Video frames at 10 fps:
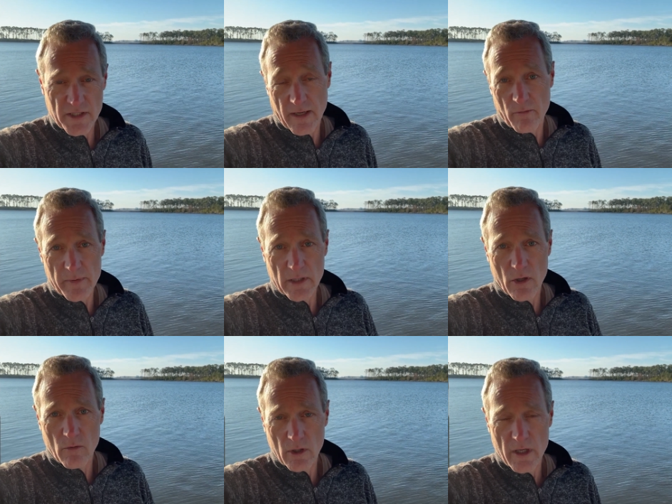That would be
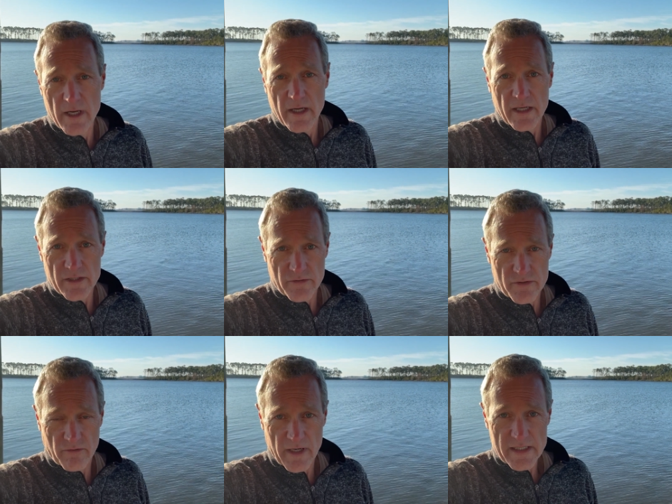lower
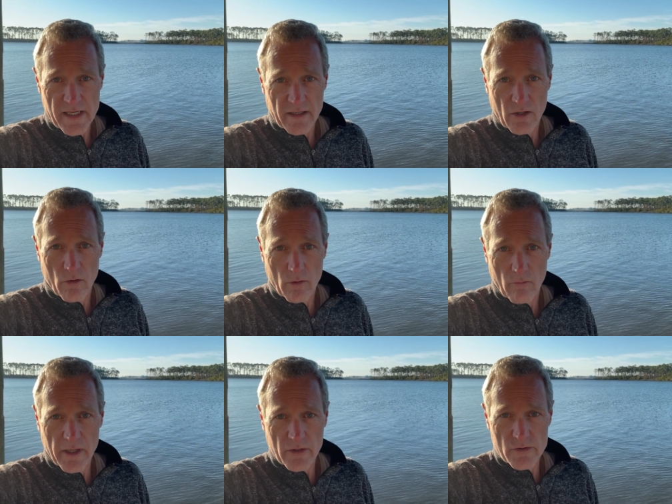interest rates and lower
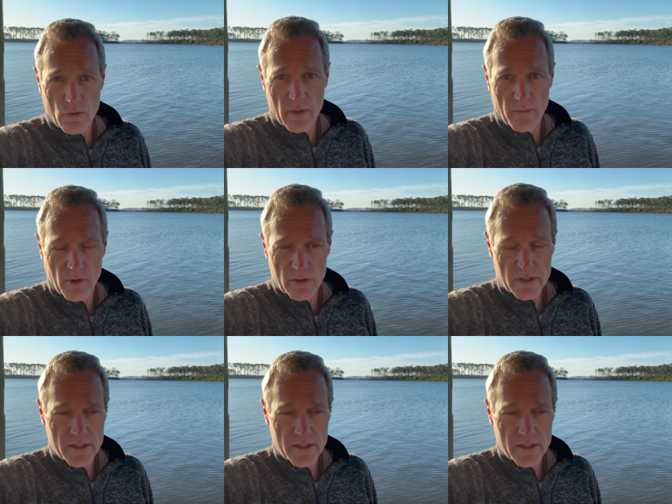regulatory burdens.